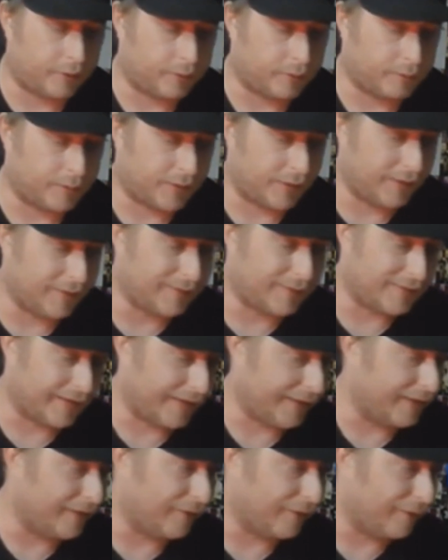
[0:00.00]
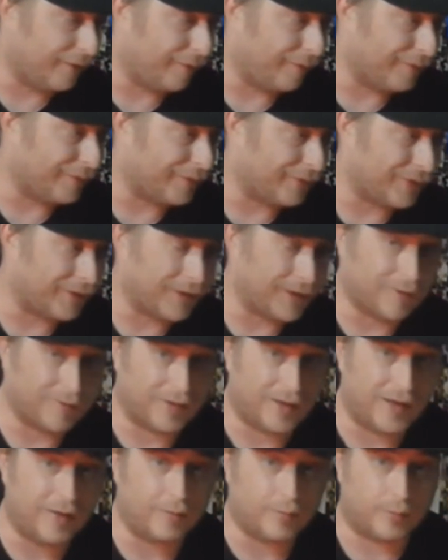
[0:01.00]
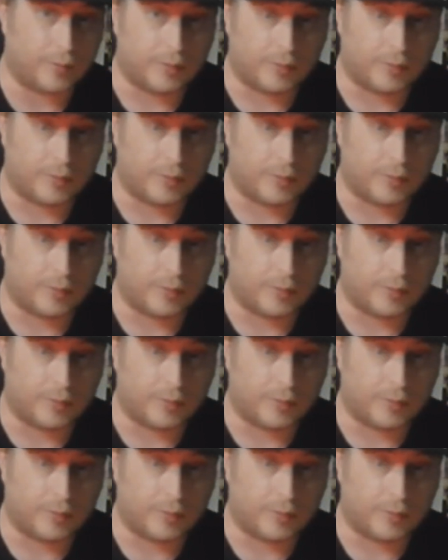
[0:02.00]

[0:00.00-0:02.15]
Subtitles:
But this Teddy Long was on another level.